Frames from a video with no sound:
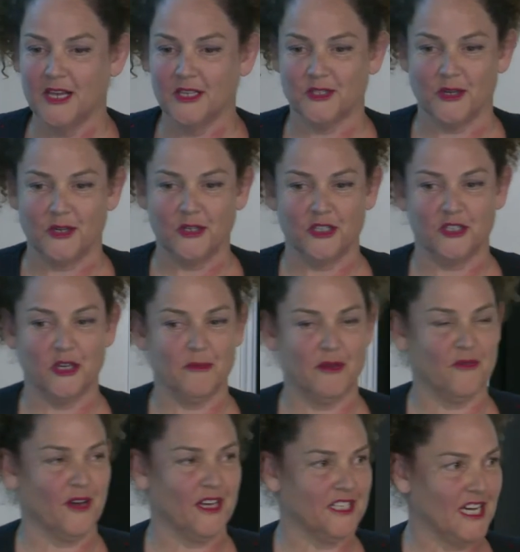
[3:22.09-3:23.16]
So, you know, don't be
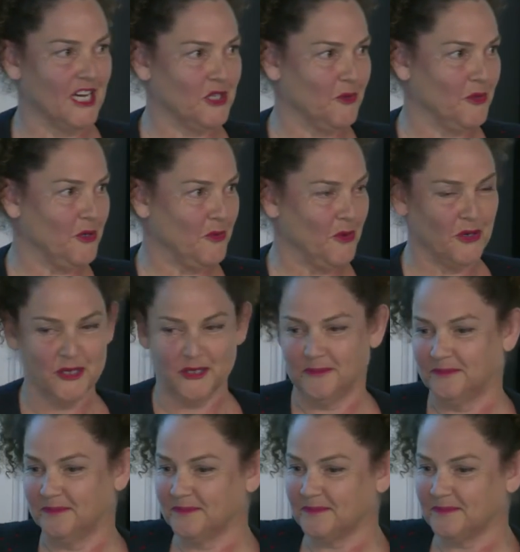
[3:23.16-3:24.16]
afraid to ask what you want.